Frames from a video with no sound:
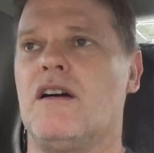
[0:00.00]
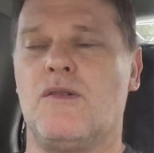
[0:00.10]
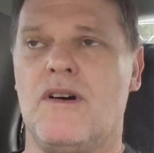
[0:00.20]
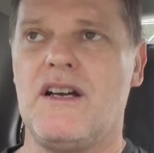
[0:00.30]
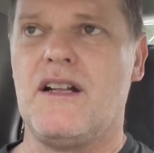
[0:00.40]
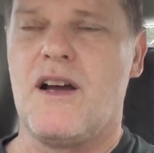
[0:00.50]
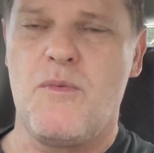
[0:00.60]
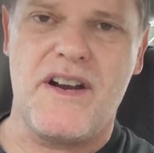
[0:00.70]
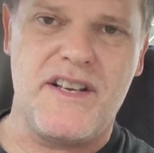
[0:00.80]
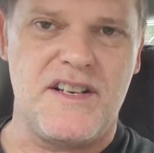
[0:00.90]
Well,
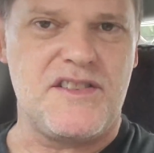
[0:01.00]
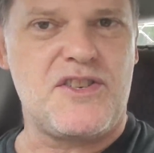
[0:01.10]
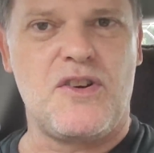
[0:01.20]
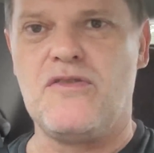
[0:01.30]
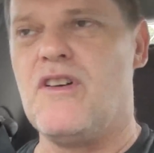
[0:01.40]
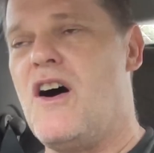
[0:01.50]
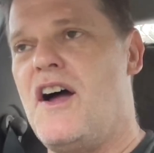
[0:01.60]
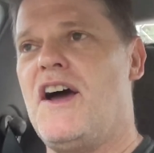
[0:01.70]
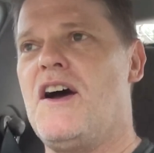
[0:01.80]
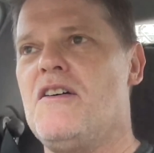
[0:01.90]
I went in and saw
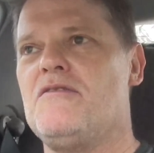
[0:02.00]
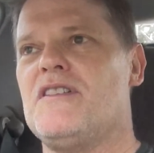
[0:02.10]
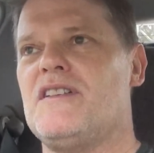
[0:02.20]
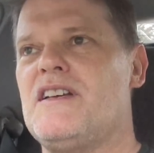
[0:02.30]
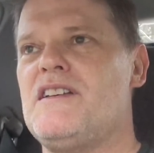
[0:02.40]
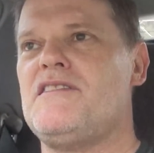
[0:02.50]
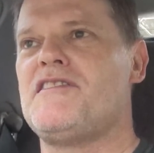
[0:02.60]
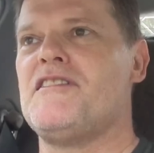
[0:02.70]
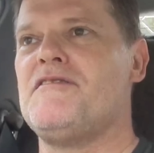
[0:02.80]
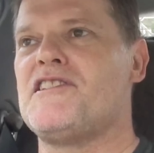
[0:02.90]
Rhino, and he
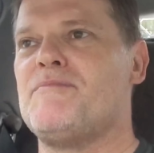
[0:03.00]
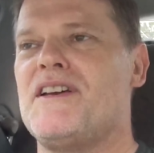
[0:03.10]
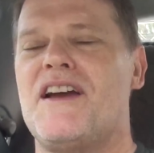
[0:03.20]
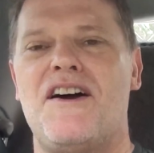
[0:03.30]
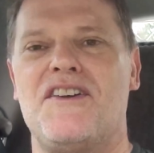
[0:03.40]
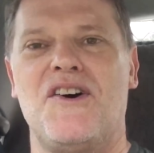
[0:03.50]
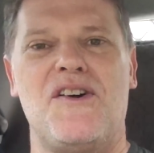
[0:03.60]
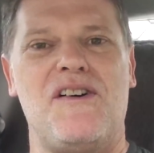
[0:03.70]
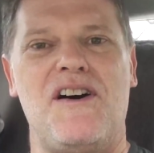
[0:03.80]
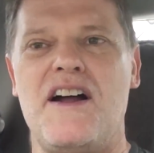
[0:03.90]
seems to be going
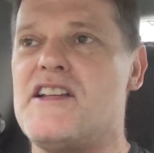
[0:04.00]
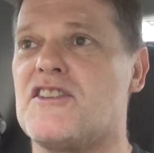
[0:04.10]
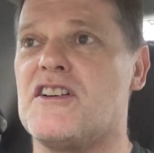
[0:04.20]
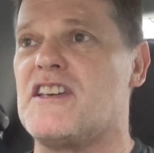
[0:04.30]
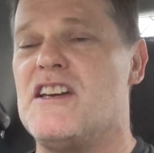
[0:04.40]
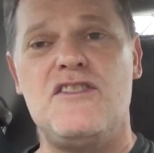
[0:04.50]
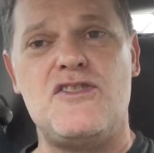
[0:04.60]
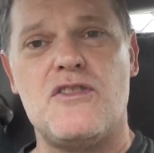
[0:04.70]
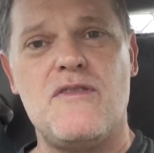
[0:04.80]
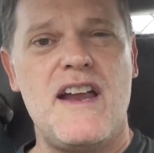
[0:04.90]
all right. He's got a kid
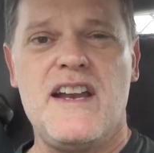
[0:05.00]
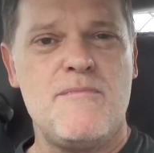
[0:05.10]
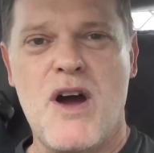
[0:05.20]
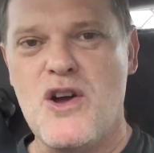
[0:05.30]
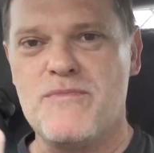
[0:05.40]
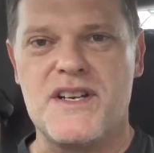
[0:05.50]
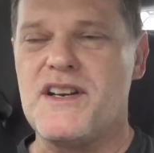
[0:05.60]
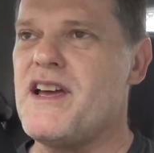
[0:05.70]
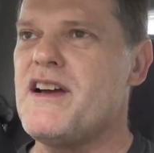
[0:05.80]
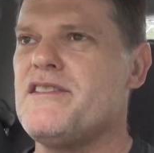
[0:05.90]
due any
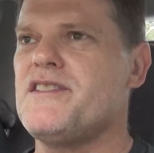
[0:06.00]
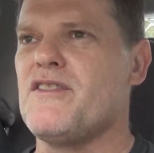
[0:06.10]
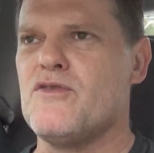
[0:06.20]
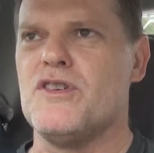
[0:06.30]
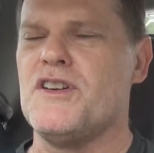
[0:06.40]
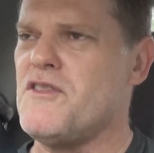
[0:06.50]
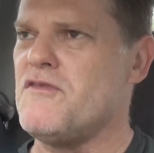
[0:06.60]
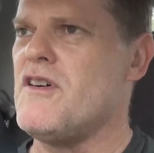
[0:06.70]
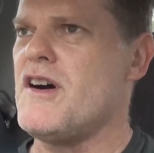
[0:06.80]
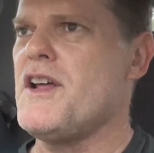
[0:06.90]
moment now, so good on you,
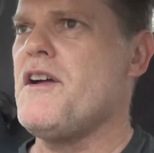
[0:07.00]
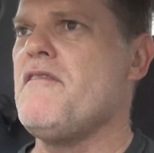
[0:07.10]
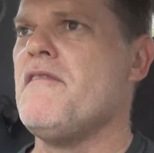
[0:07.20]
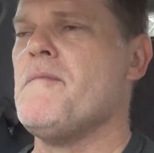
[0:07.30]
Rhino.